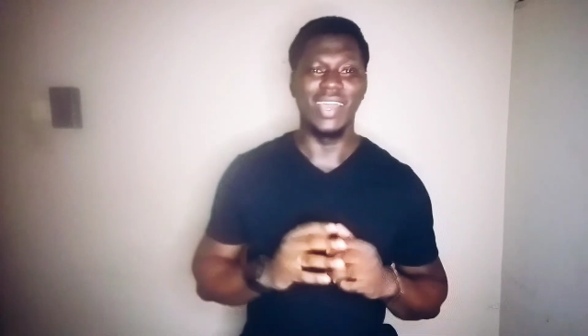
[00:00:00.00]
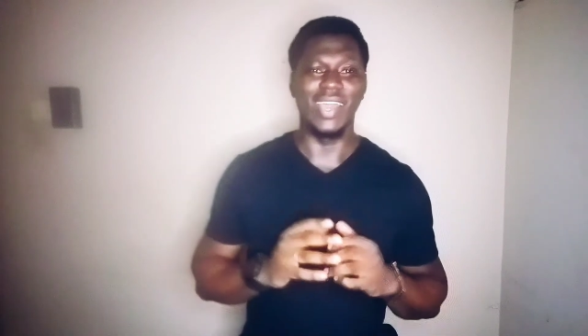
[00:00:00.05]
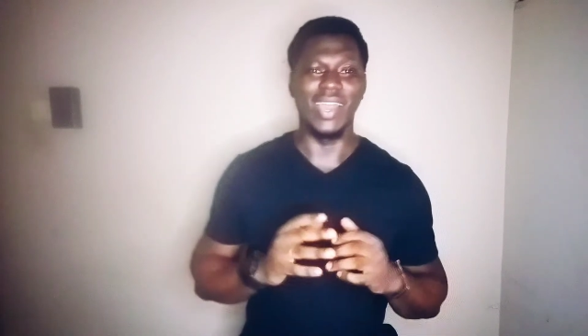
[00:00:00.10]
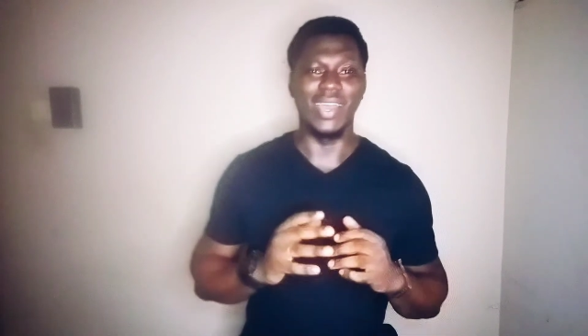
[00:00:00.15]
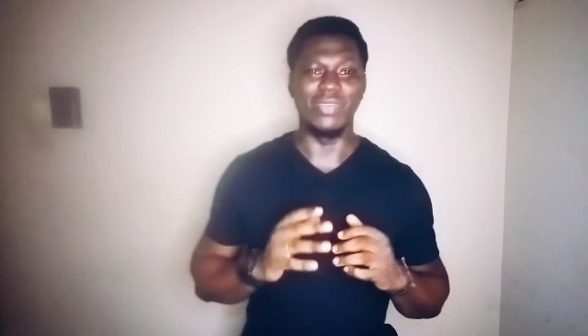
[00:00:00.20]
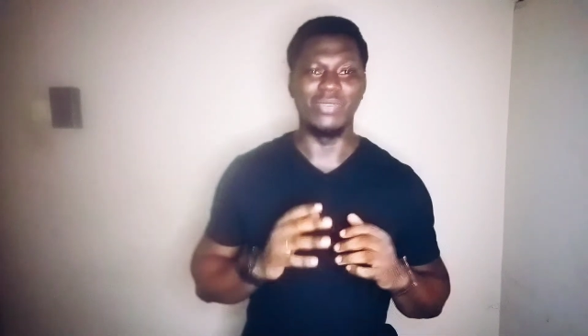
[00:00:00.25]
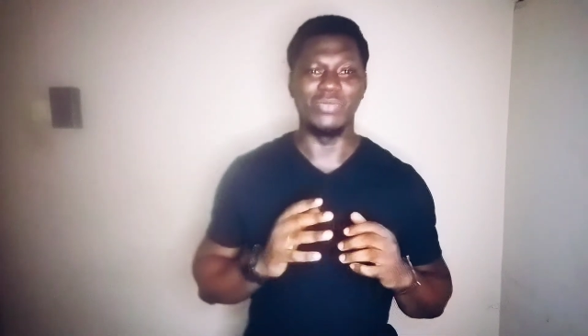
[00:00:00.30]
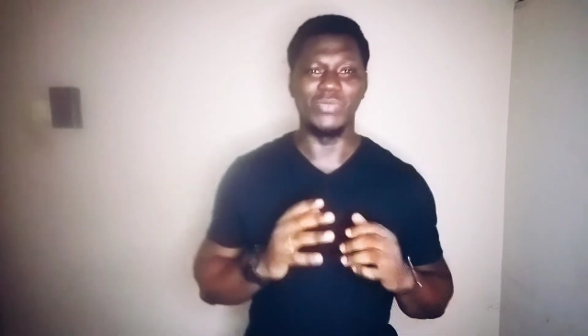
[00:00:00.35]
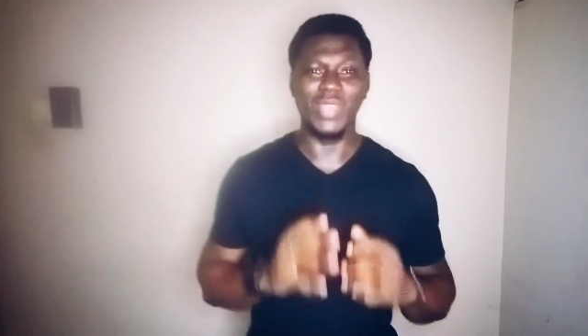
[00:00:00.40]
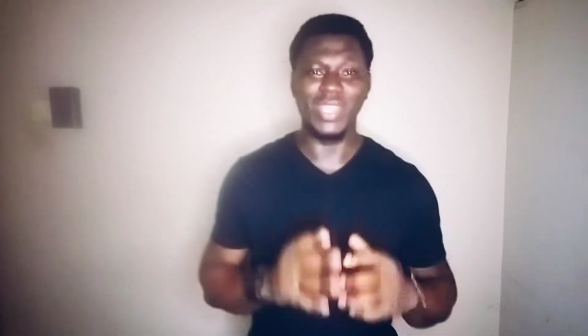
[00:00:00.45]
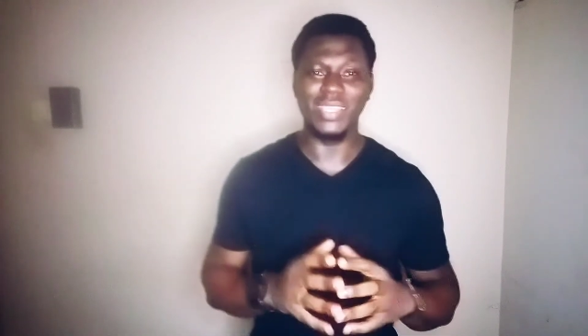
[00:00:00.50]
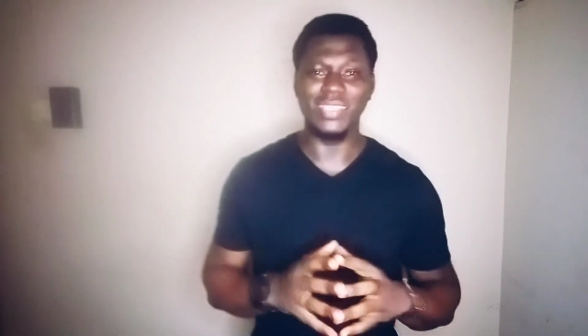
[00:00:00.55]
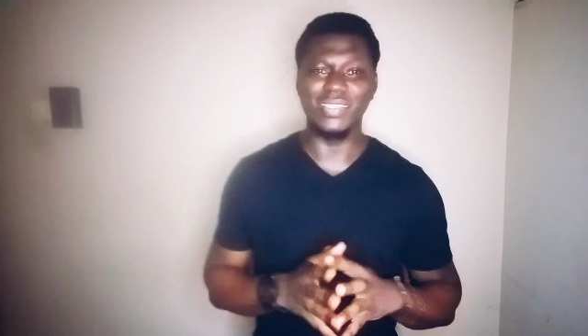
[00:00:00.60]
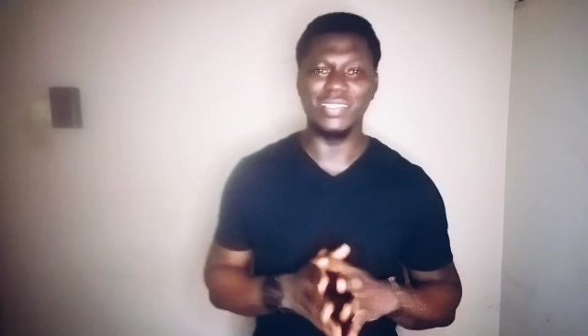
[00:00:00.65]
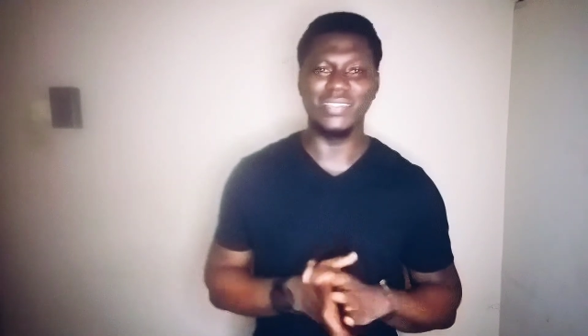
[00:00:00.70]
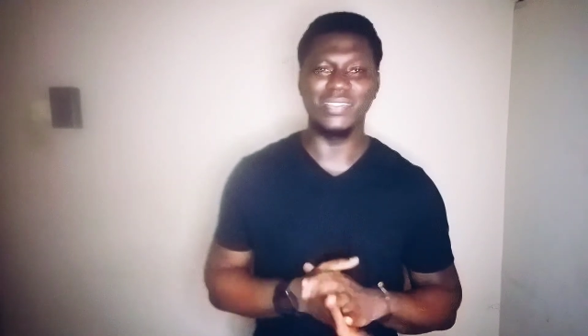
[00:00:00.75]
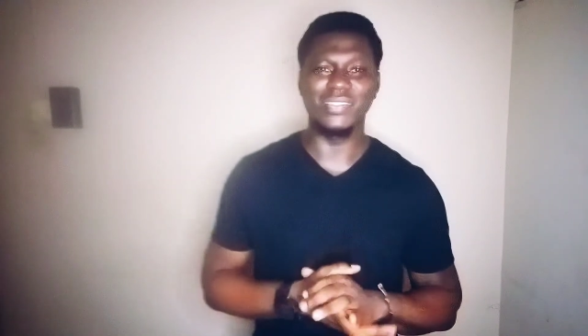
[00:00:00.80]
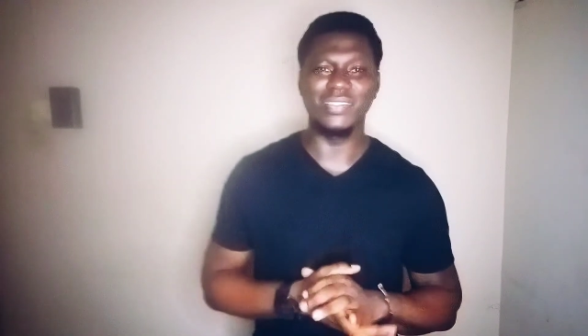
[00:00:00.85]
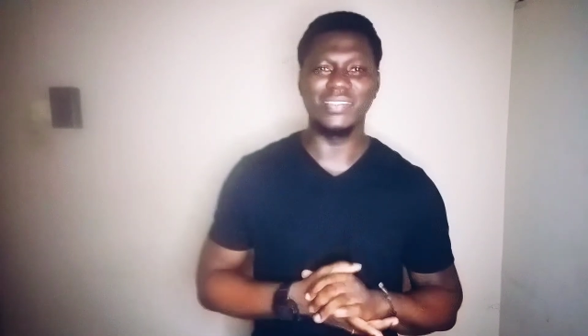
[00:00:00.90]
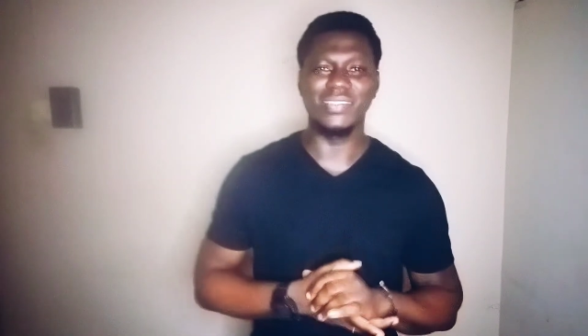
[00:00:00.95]
and
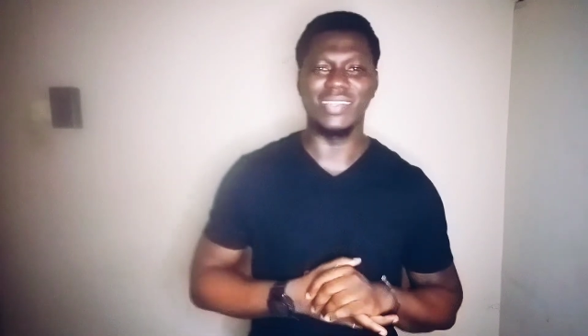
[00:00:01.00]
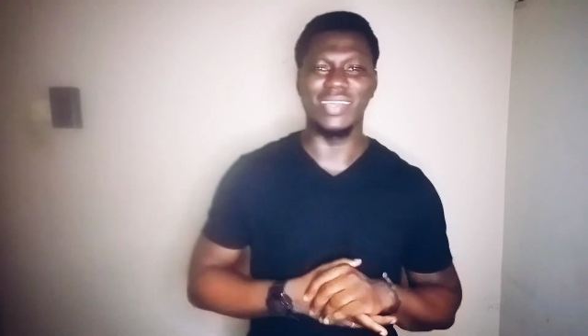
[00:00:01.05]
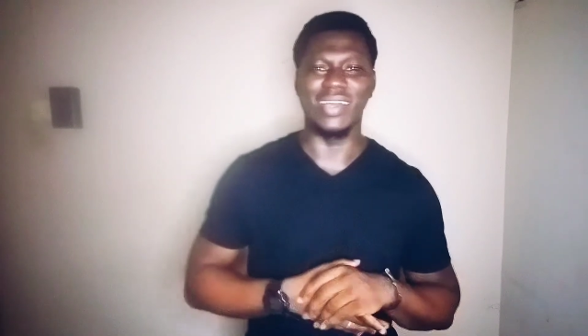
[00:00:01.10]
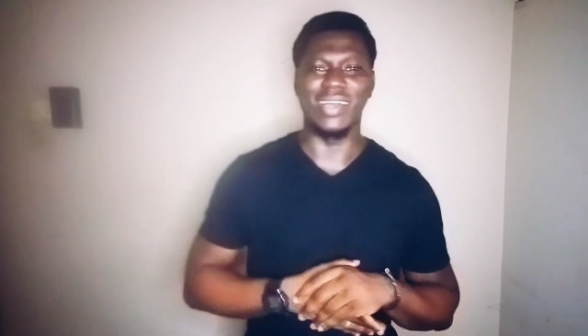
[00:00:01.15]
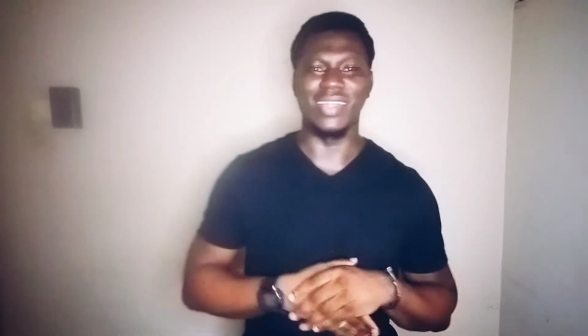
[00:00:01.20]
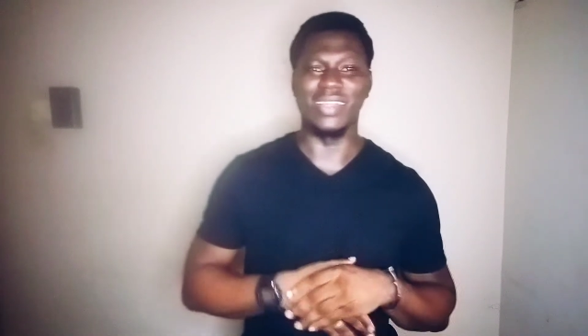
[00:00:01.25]
renters and